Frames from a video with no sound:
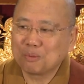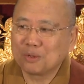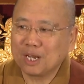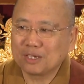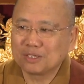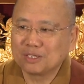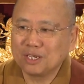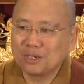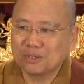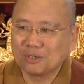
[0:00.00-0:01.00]

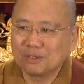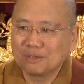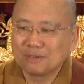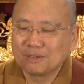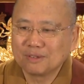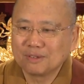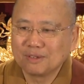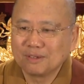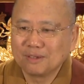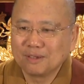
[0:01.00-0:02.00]
pronunciation,
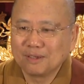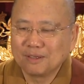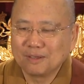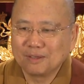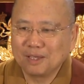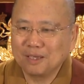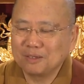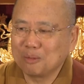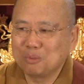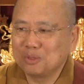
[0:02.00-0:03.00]

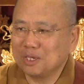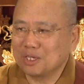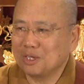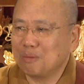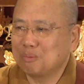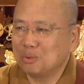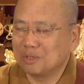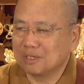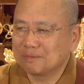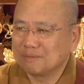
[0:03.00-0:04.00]
then the Buddha is not
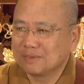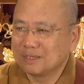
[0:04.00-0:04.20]
Buddha.